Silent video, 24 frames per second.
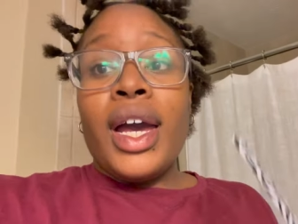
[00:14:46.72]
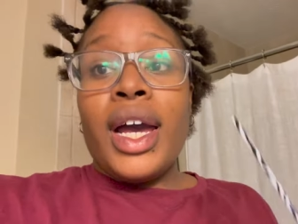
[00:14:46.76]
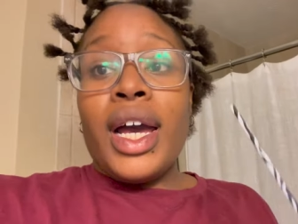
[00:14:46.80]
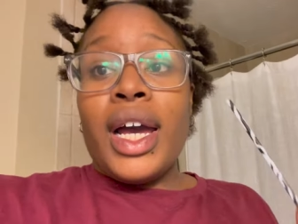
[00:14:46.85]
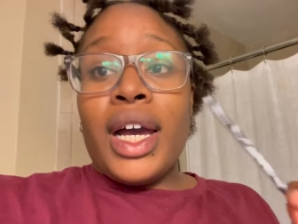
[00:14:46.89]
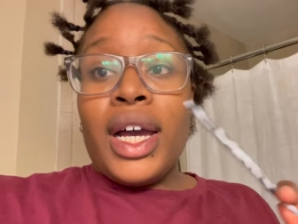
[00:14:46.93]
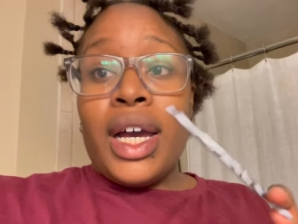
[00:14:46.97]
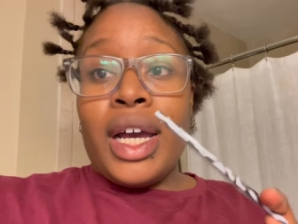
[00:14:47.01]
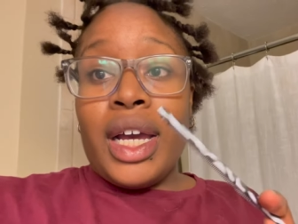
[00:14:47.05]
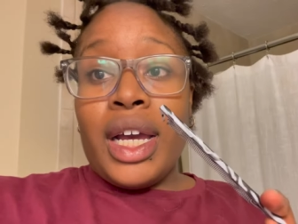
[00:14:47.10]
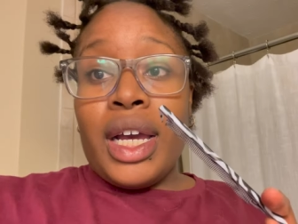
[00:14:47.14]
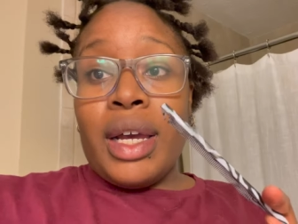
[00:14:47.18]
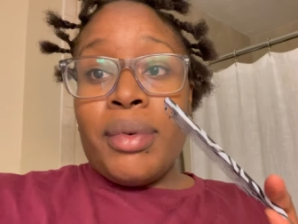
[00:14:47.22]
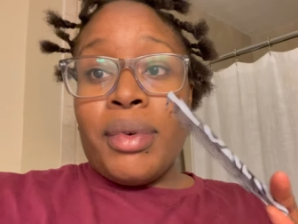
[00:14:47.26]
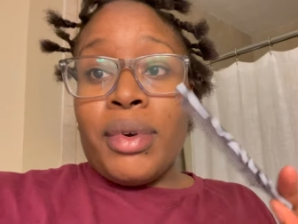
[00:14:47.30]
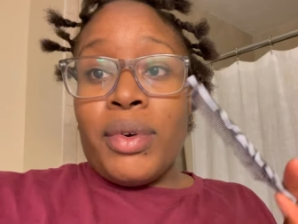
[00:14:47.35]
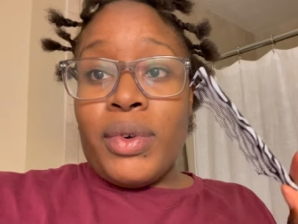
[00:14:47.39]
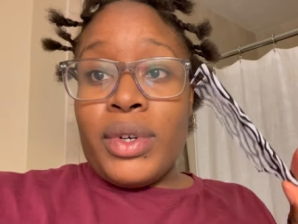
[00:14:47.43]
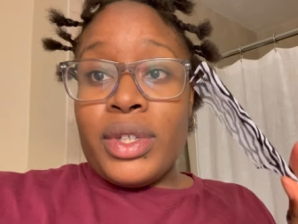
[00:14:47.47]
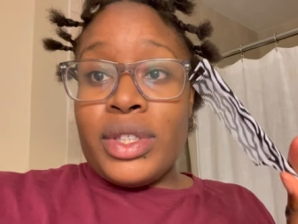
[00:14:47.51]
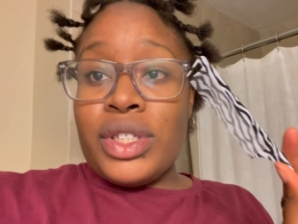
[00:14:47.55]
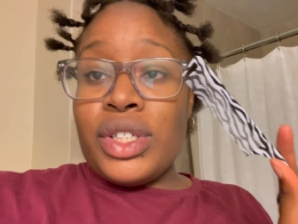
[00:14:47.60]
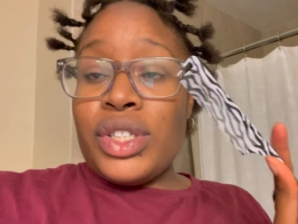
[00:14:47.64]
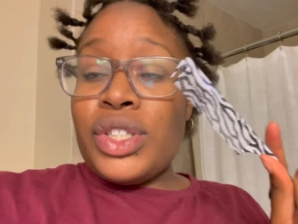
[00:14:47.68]
I'm
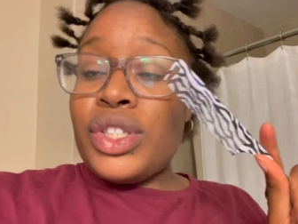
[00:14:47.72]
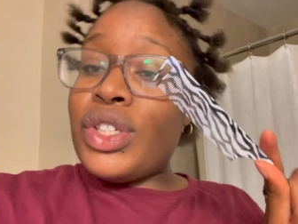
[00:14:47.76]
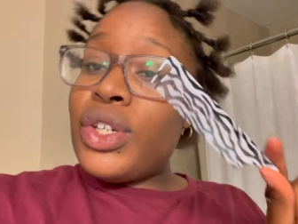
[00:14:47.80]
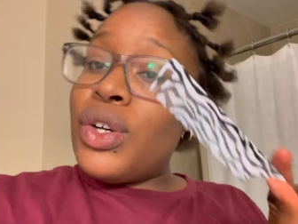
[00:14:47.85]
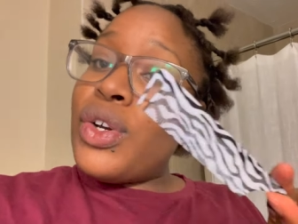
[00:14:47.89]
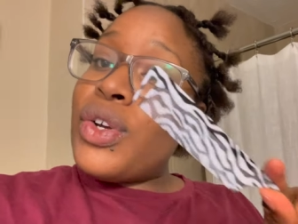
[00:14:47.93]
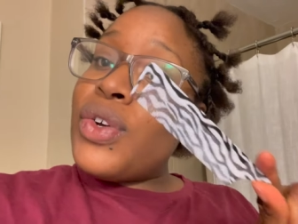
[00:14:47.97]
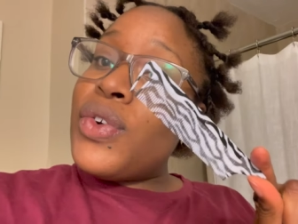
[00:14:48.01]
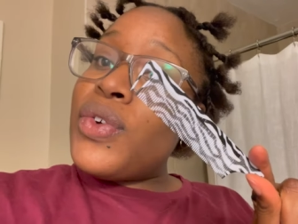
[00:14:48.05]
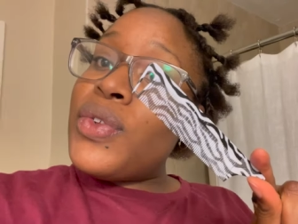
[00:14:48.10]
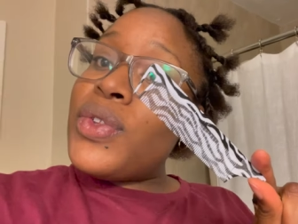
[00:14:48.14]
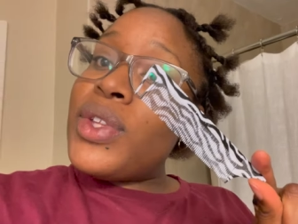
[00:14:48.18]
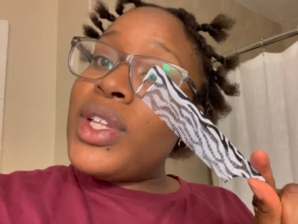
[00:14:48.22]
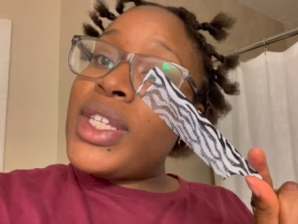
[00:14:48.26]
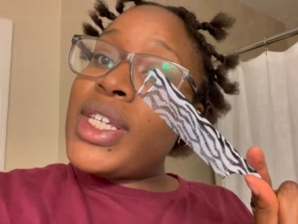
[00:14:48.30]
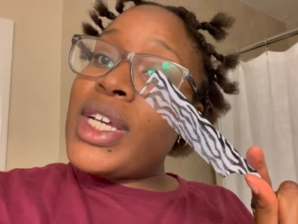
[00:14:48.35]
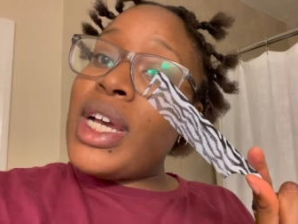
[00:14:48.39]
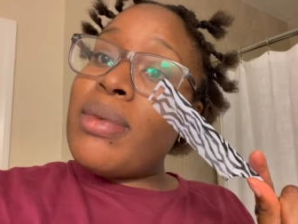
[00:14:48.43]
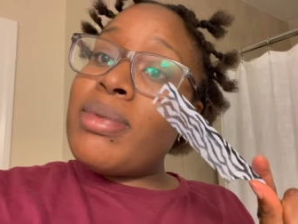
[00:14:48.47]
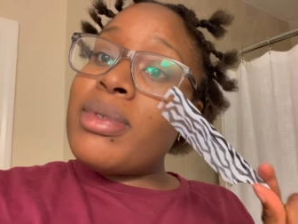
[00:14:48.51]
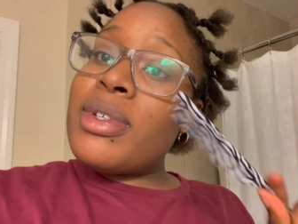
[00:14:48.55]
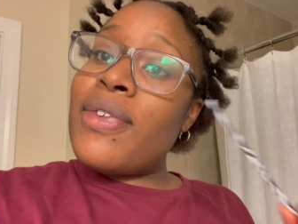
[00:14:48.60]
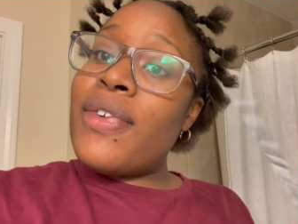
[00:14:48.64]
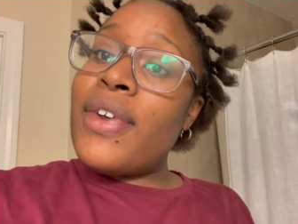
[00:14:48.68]
going to show you the
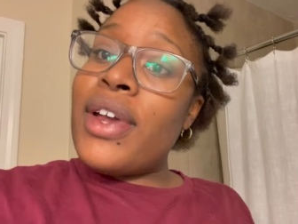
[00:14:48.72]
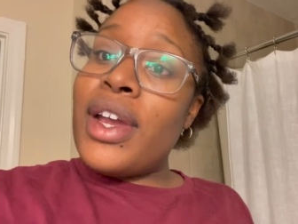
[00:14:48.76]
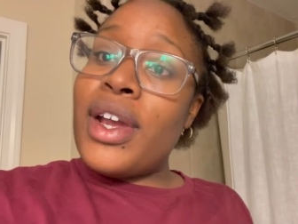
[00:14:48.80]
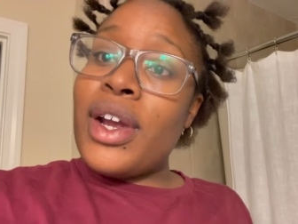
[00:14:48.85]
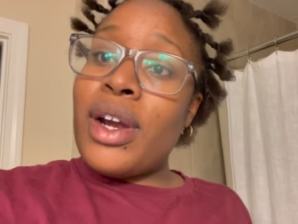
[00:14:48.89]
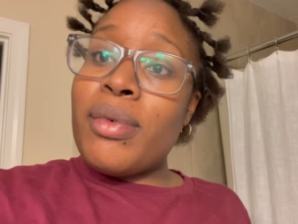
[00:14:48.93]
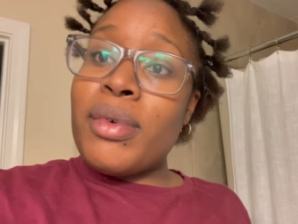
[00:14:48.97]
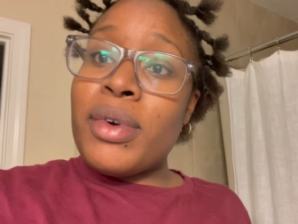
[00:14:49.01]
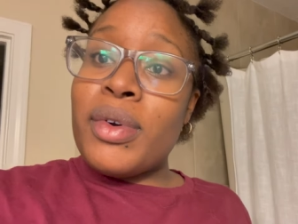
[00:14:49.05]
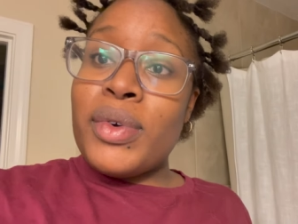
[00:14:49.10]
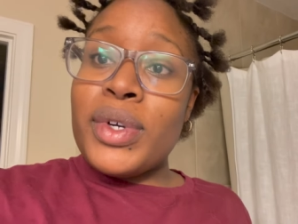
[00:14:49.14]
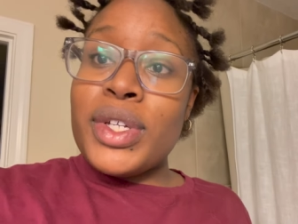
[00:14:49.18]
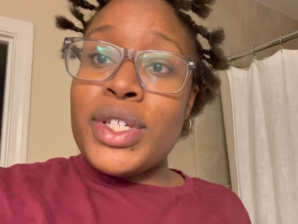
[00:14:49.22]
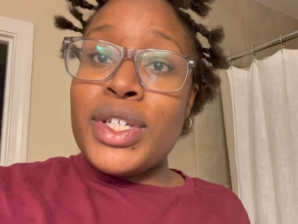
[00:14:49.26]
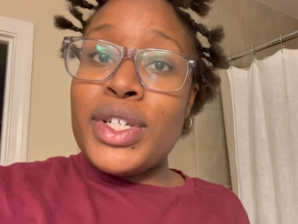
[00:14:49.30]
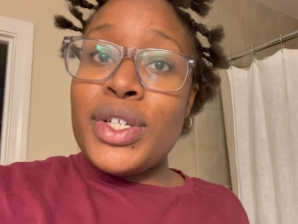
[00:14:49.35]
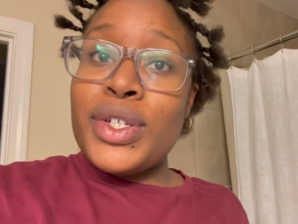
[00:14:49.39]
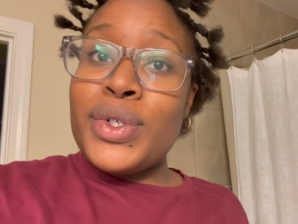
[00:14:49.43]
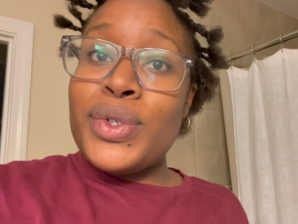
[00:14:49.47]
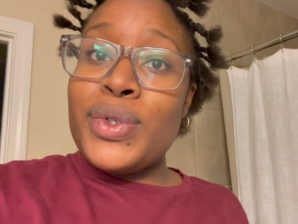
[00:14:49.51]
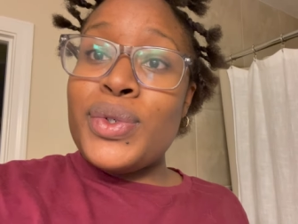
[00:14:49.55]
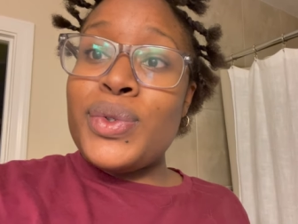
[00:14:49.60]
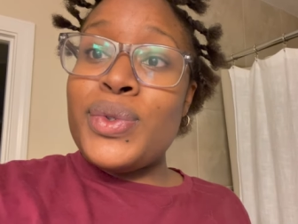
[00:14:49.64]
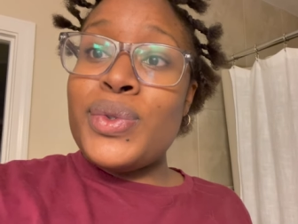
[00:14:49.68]
types of hair I'm going to
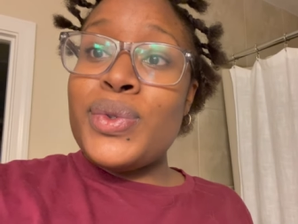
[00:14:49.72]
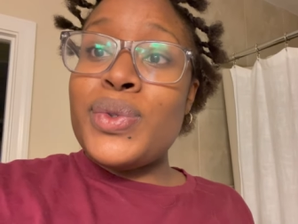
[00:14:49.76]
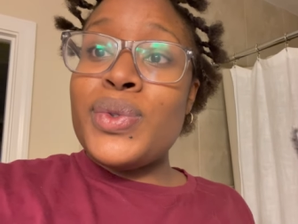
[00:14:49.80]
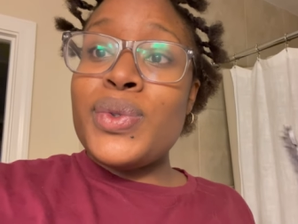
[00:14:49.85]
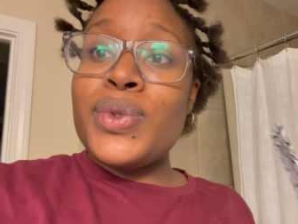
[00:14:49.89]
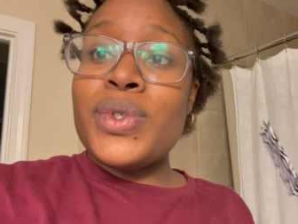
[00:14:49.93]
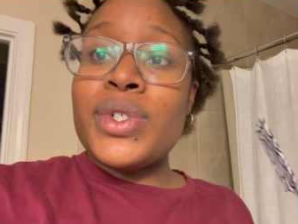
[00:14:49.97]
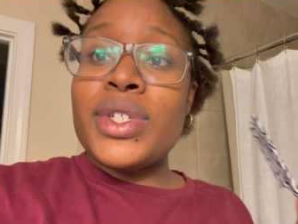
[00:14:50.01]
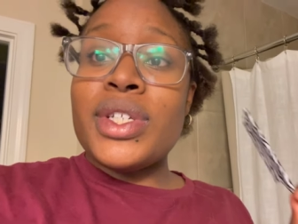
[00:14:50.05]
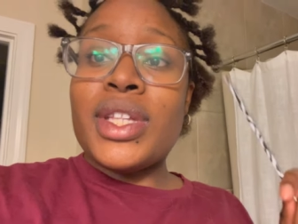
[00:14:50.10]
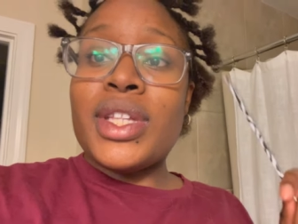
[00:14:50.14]
use